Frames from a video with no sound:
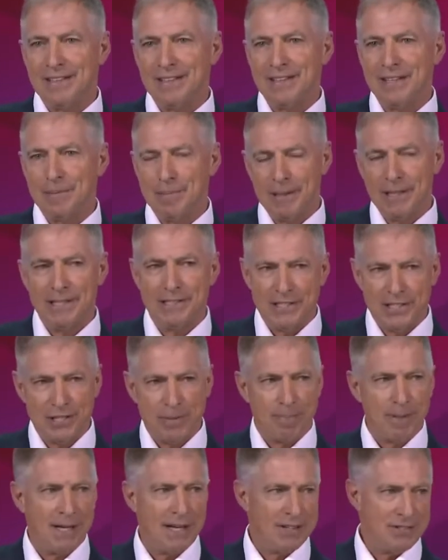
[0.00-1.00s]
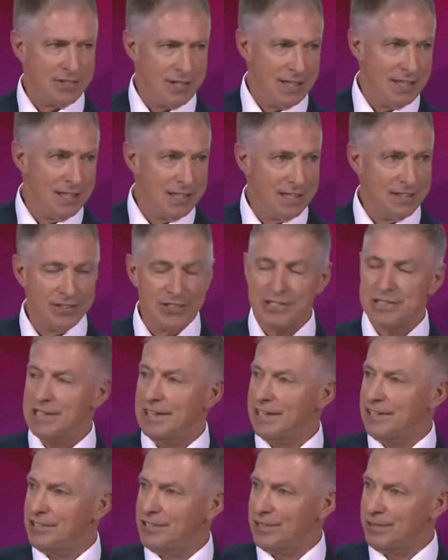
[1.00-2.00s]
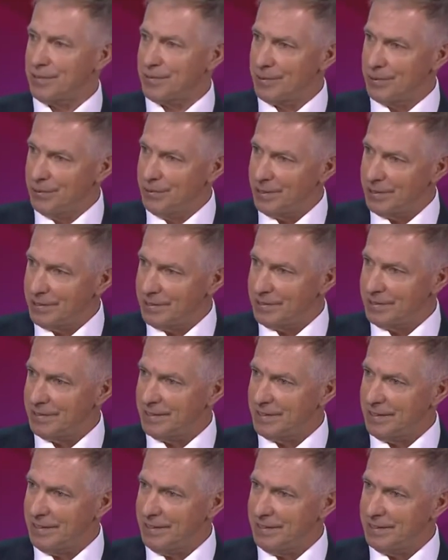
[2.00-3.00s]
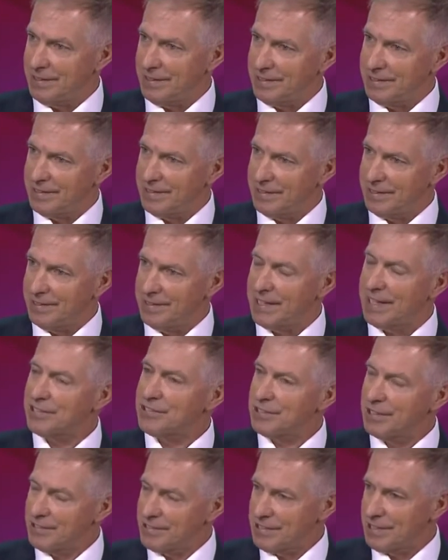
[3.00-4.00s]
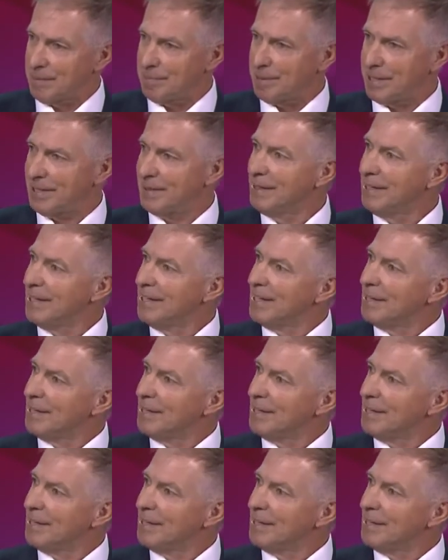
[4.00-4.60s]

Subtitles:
the ability to pass any legislation through the National Assembly,